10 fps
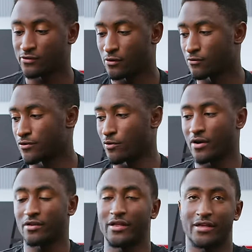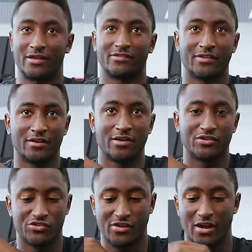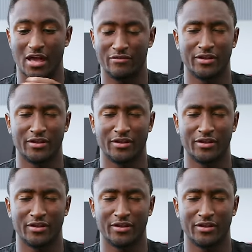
So if you wanna like extend it and just kind of have